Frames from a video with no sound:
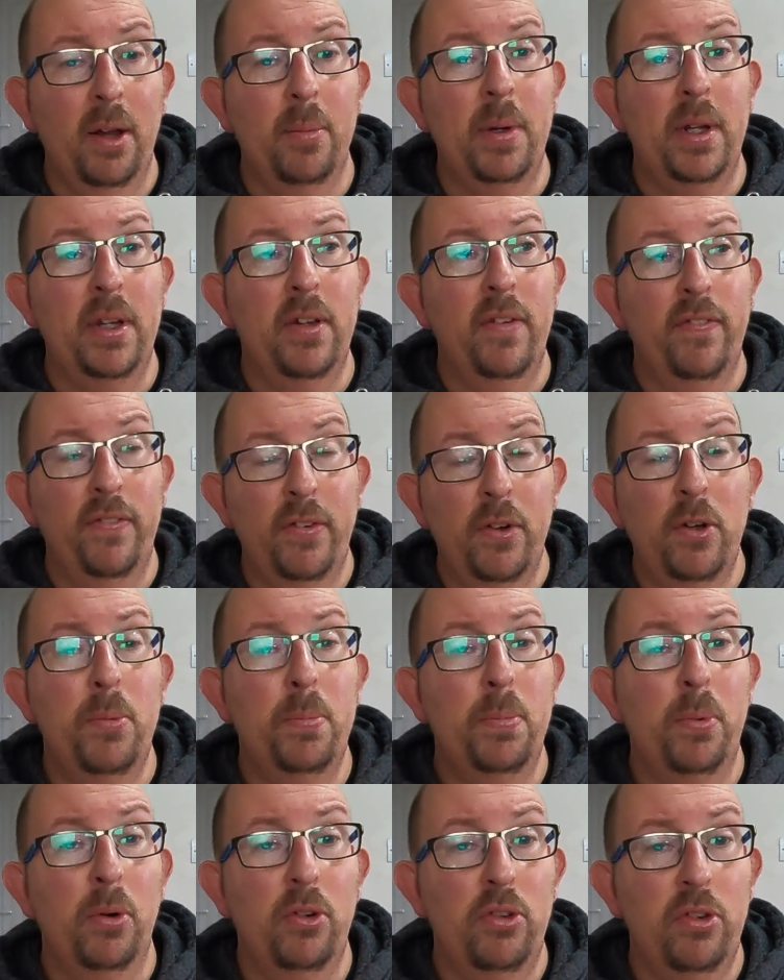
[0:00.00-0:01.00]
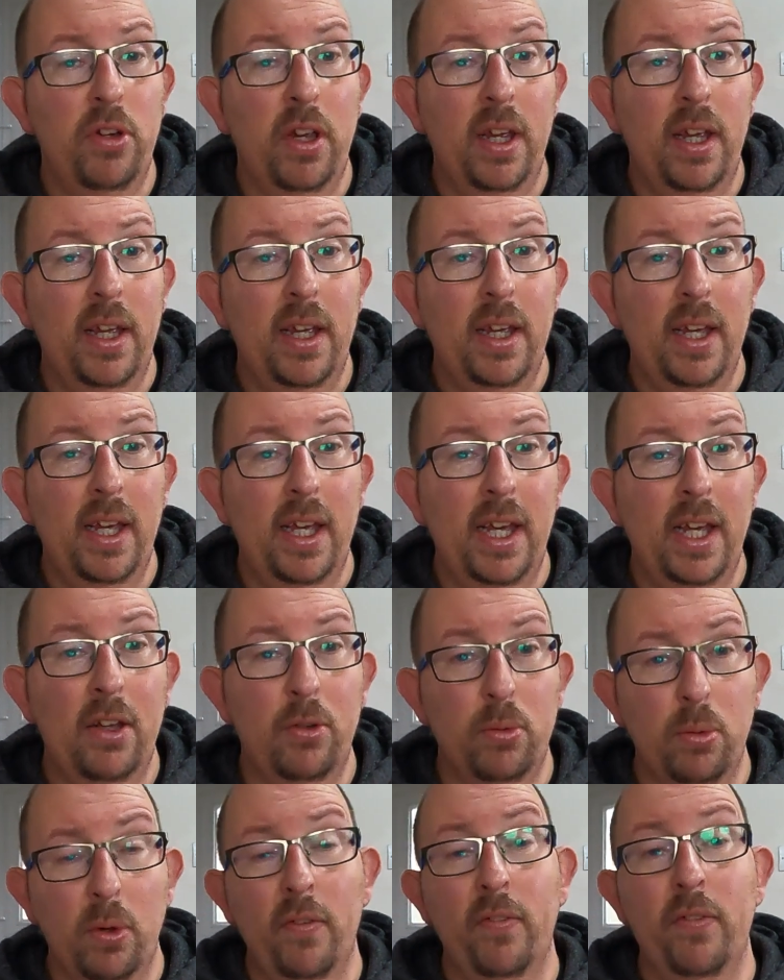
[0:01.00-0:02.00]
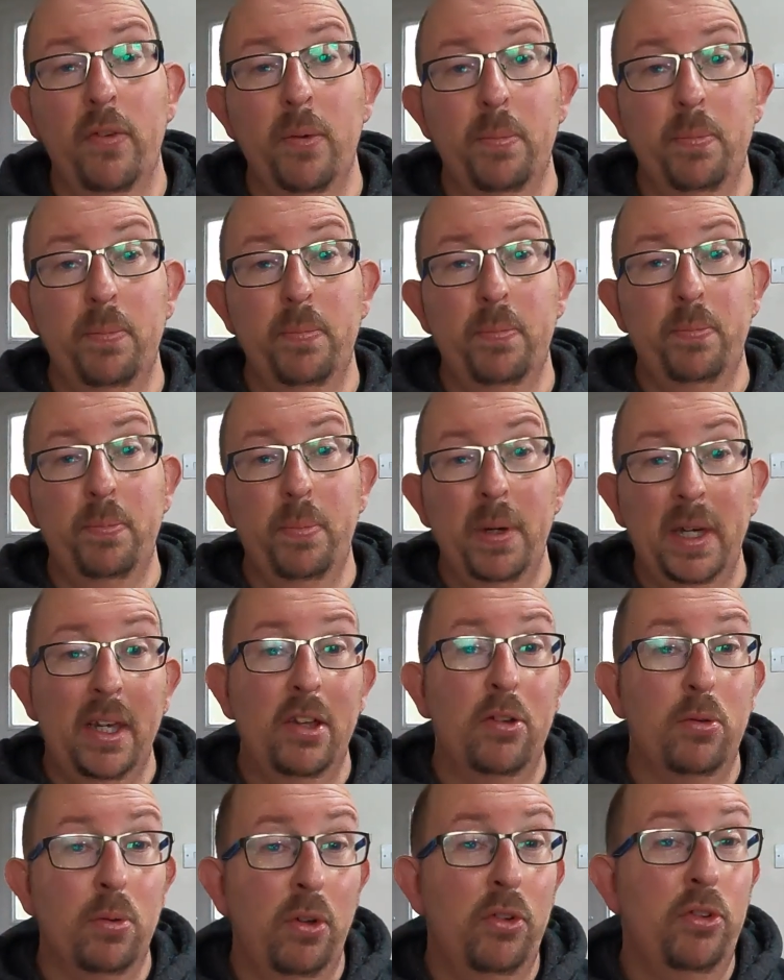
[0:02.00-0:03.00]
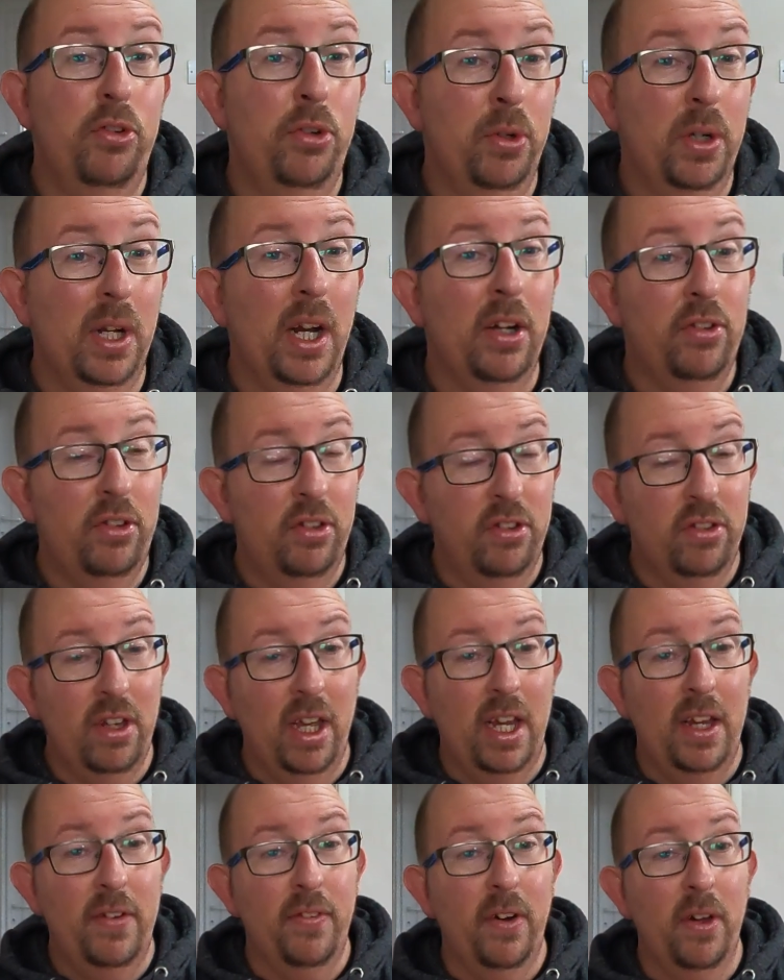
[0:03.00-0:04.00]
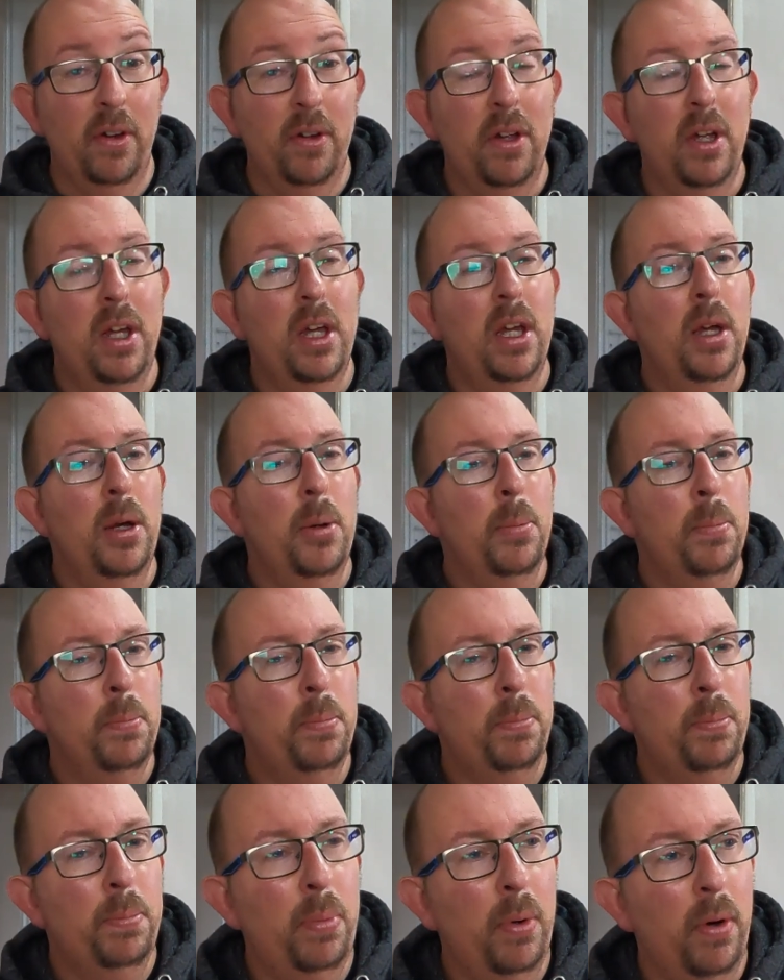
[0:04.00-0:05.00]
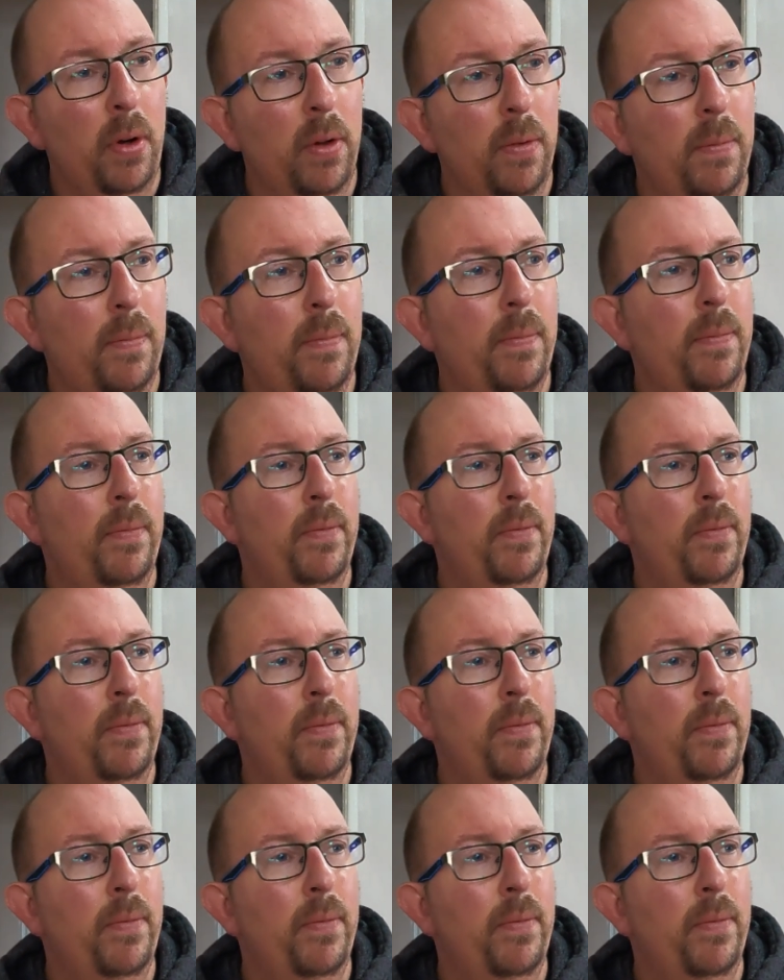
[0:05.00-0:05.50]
I mean, the food budget is one of the biggest ones you can actually save on, but